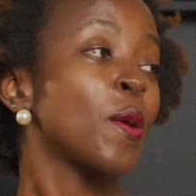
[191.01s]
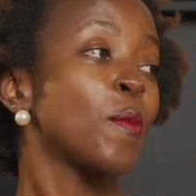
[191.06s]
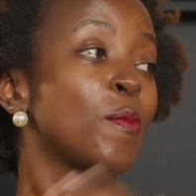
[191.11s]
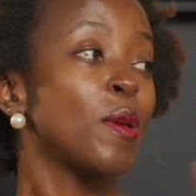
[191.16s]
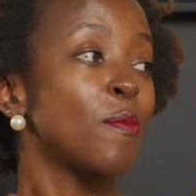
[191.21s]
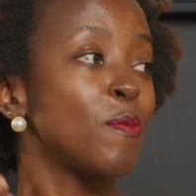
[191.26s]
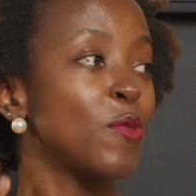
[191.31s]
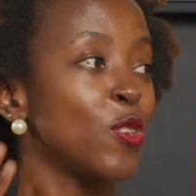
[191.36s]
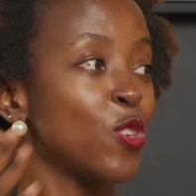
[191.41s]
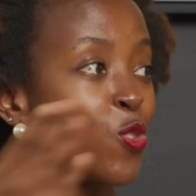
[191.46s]

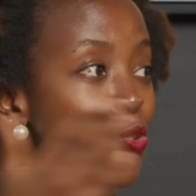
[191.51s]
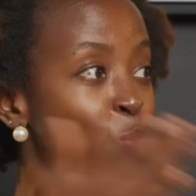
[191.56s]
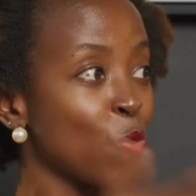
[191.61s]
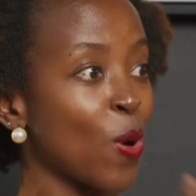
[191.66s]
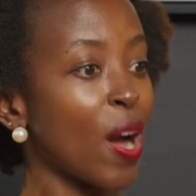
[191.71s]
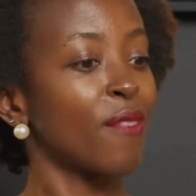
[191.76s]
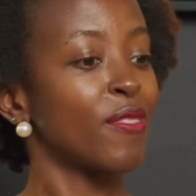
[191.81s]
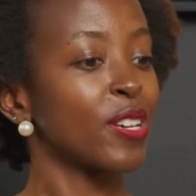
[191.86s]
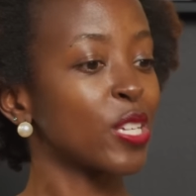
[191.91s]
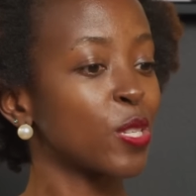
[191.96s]
Maybe you
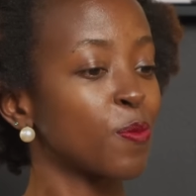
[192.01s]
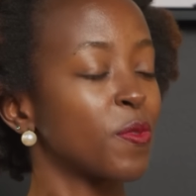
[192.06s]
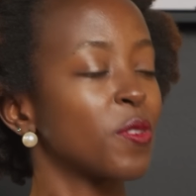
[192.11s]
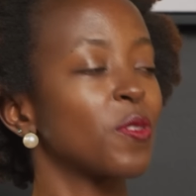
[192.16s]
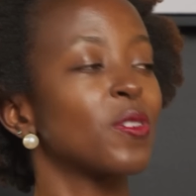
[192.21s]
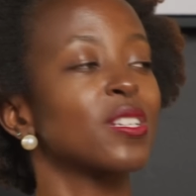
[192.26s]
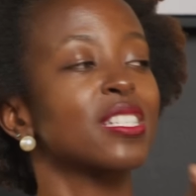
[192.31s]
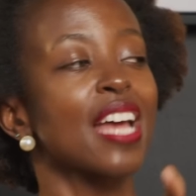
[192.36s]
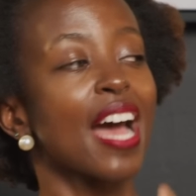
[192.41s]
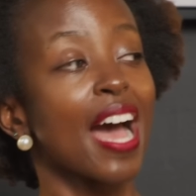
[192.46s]
have
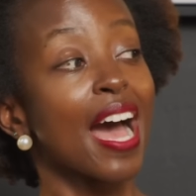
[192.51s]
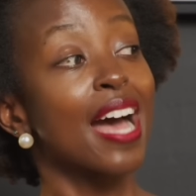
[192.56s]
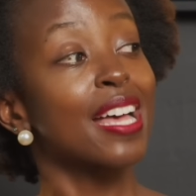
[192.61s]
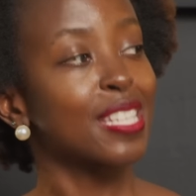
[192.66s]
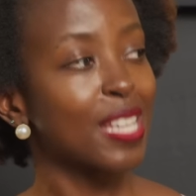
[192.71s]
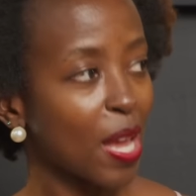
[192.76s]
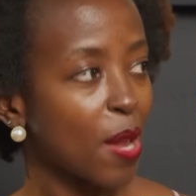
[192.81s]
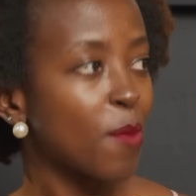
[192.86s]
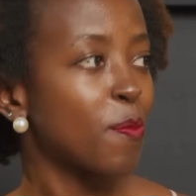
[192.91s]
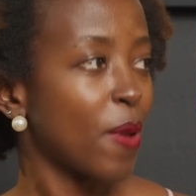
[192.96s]
experienced
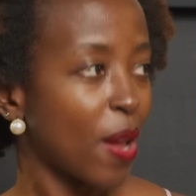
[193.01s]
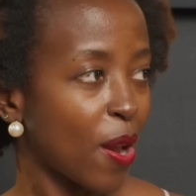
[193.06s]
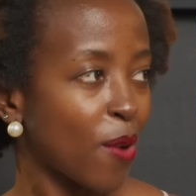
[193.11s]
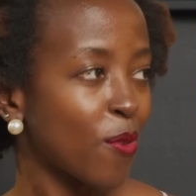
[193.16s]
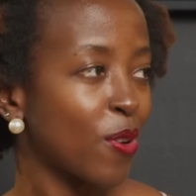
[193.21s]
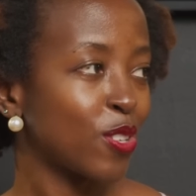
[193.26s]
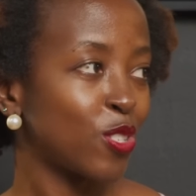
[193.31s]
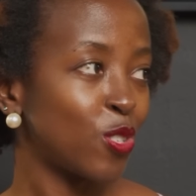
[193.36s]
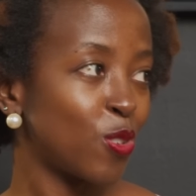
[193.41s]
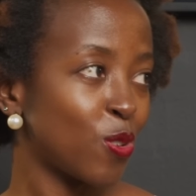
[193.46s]
as a
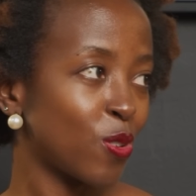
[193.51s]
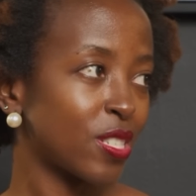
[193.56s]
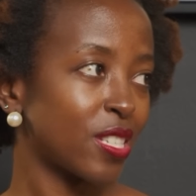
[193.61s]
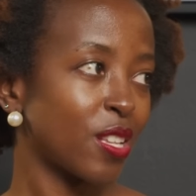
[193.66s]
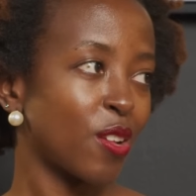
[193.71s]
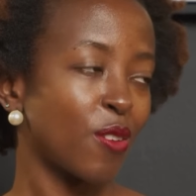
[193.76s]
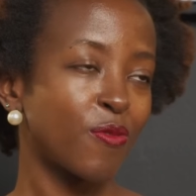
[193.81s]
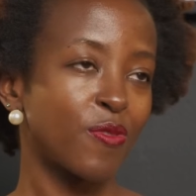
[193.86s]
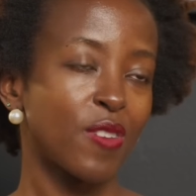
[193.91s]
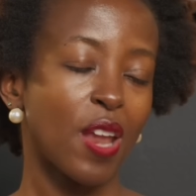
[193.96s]
parent
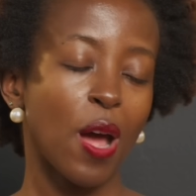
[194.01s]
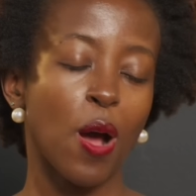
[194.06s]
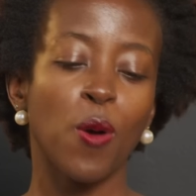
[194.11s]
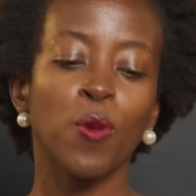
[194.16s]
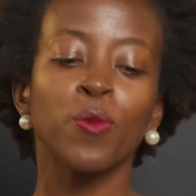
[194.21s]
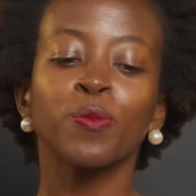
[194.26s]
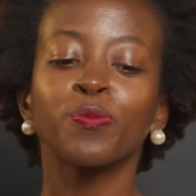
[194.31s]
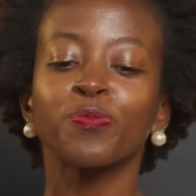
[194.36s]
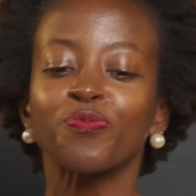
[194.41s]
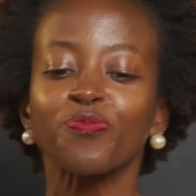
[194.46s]
yourself
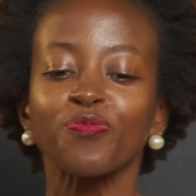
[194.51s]
now.